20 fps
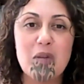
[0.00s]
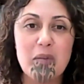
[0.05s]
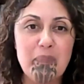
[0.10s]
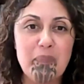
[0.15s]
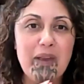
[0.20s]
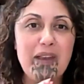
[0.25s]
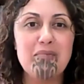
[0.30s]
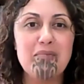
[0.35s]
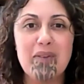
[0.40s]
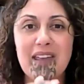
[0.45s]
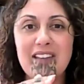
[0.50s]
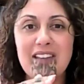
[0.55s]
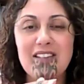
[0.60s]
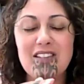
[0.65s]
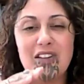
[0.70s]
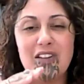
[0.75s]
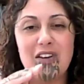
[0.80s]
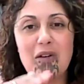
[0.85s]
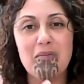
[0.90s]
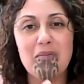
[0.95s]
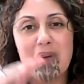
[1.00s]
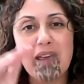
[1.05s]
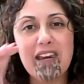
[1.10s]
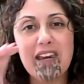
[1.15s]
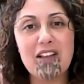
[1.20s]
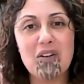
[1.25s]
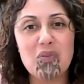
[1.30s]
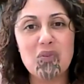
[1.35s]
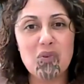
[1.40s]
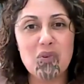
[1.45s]
been
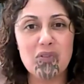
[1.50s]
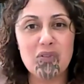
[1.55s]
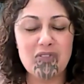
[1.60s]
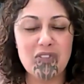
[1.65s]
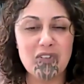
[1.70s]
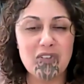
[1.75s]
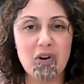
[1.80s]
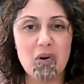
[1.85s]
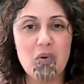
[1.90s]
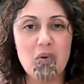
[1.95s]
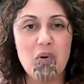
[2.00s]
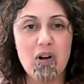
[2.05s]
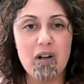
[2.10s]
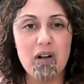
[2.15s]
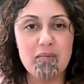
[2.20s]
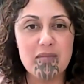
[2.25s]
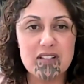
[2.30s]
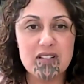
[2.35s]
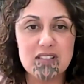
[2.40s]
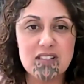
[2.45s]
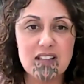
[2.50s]
meeting all of the requirements